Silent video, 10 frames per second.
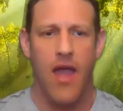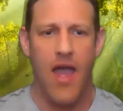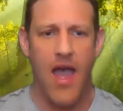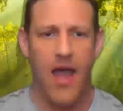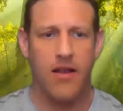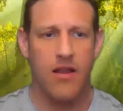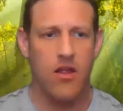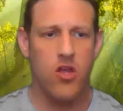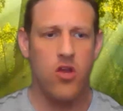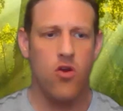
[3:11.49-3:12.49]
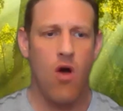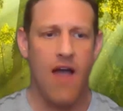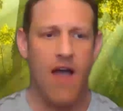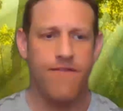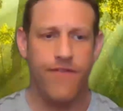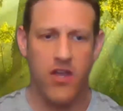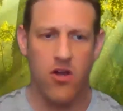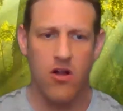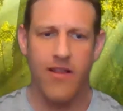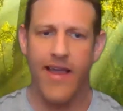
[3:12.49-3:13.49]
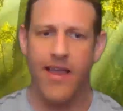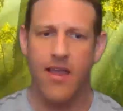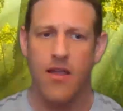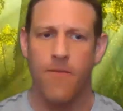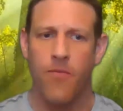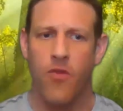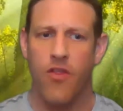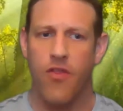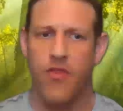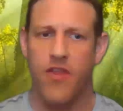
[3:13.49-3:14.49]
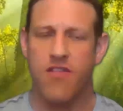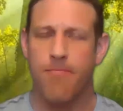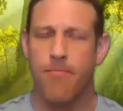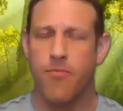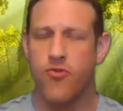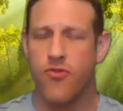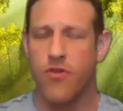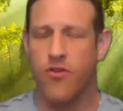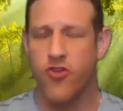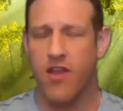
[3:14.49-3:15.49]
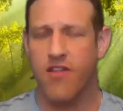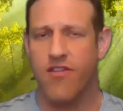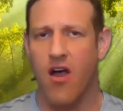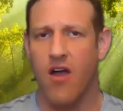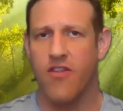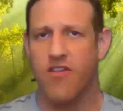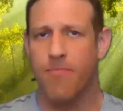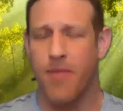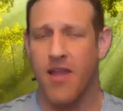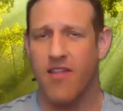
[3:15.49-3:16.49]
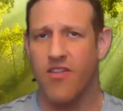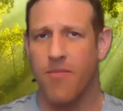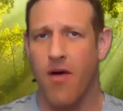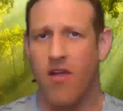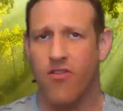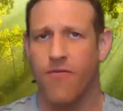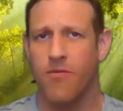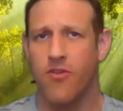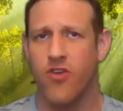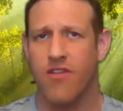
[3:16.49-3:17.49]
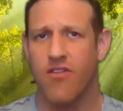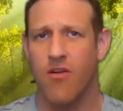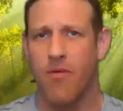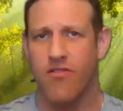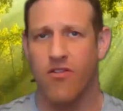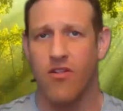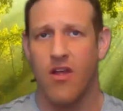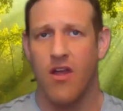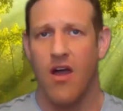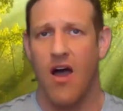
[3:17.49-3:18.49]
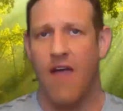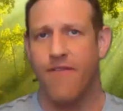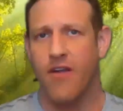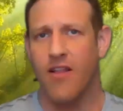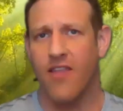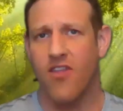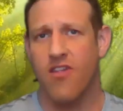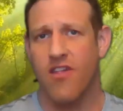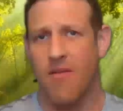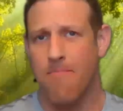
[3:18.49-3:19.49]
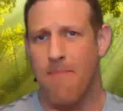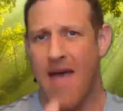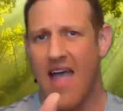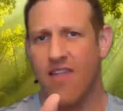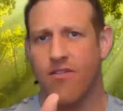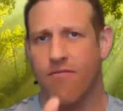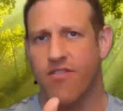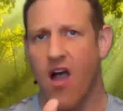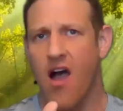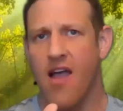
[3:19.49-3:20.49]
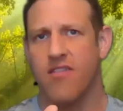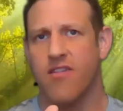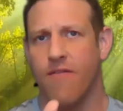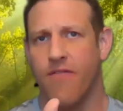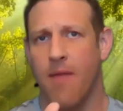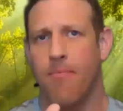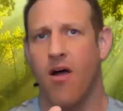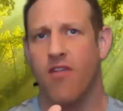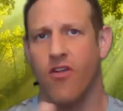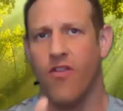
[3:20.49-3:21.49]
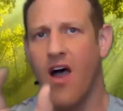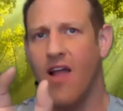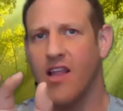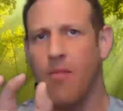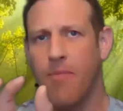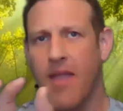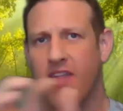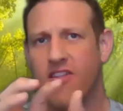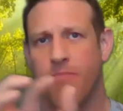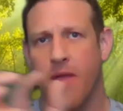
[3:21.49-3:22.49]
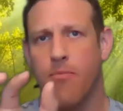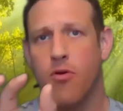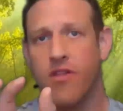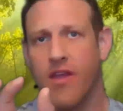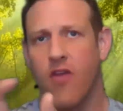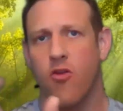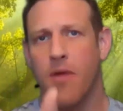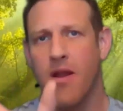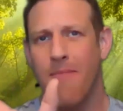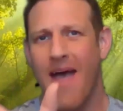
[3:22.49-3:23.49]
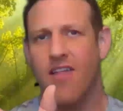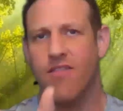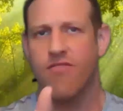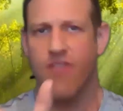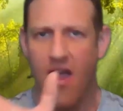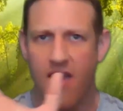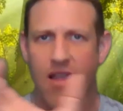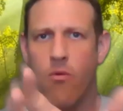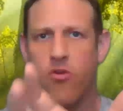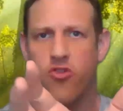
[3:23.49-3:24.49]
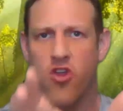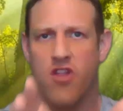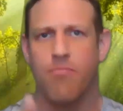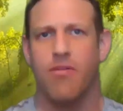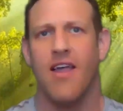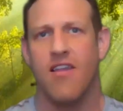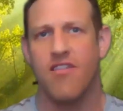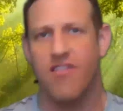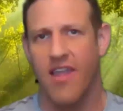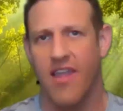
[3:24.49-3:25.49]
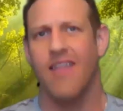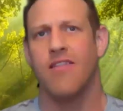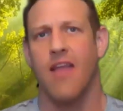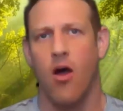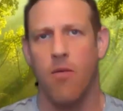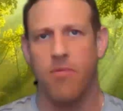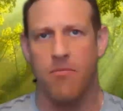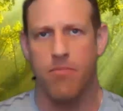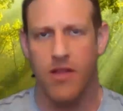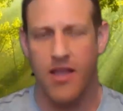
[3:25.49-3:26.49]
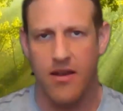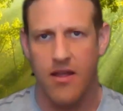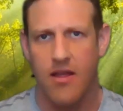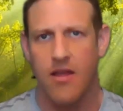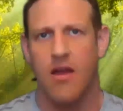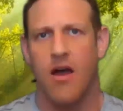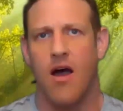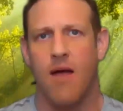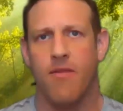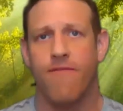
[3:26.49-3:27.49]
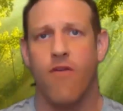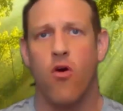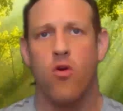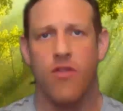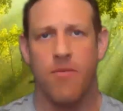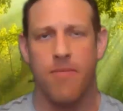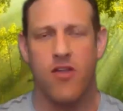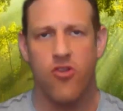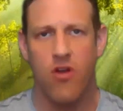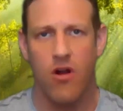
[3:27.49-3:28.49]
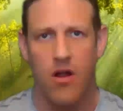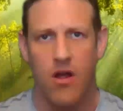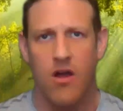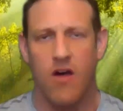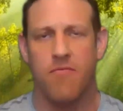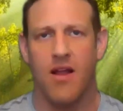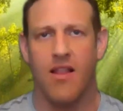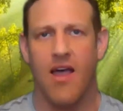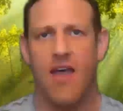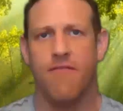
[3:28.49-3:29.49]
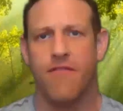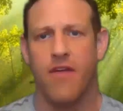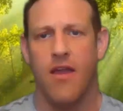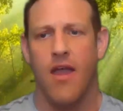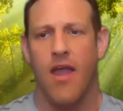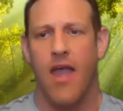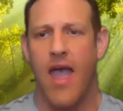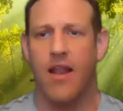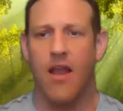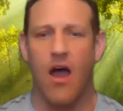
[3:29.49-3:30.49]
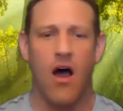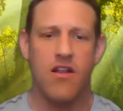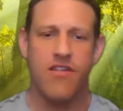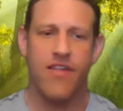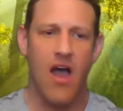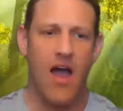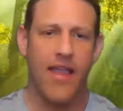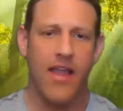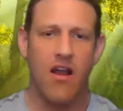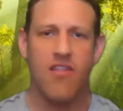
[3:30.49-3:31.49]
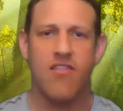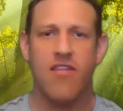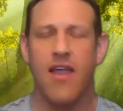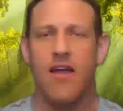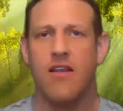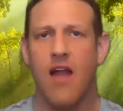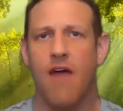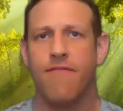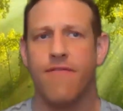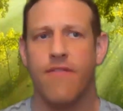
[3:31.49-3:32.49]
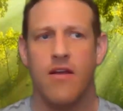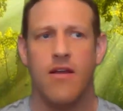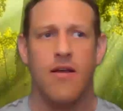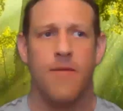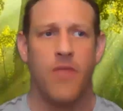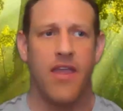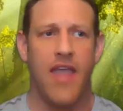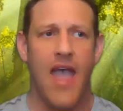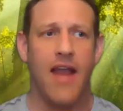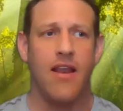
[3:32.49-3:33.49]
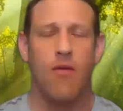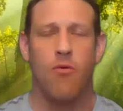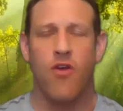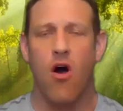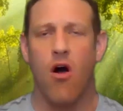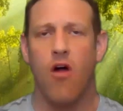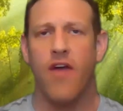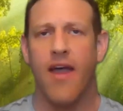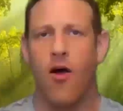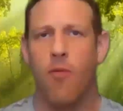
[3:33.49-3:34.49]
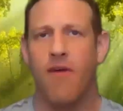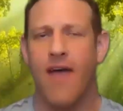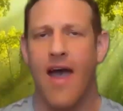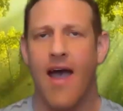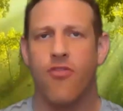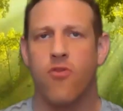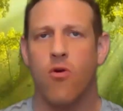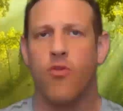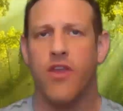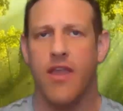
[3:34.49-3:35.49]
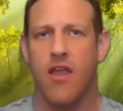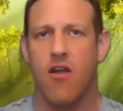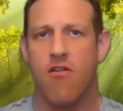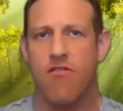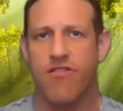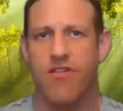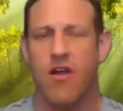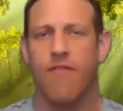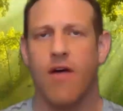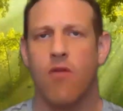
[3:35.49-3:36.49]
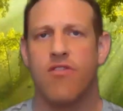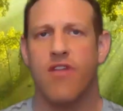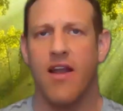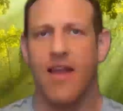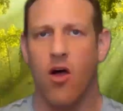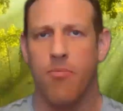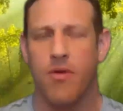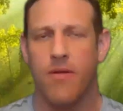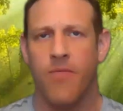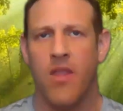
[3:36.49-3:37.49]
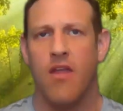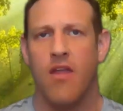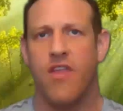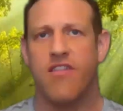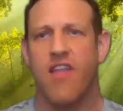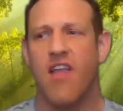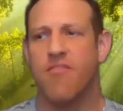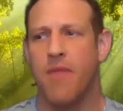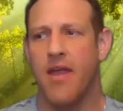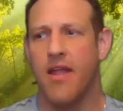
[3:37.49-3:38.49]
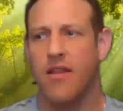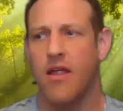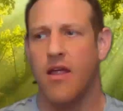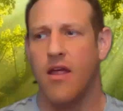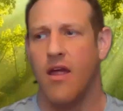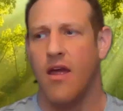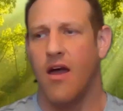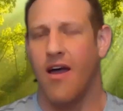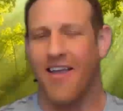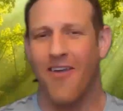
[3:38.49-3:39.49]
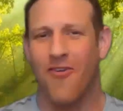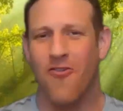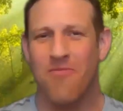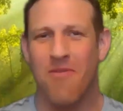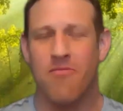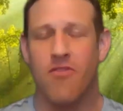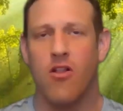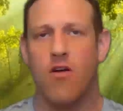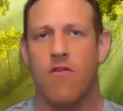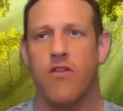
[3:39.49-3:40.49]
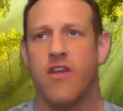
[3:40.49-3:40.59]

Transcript: And, I feel like this jigsaw, this piece of the puzzle from the jigsaw puzzle, I feel like this is a massive size of that puzzle, not little pieces being put together, but a massive size that was just placed in to help complete the photo, the picture of my life. And honestly, I cannot say enough, again, with all the help I've had throughout the years of outside help, this has been, I got goosebumps all over.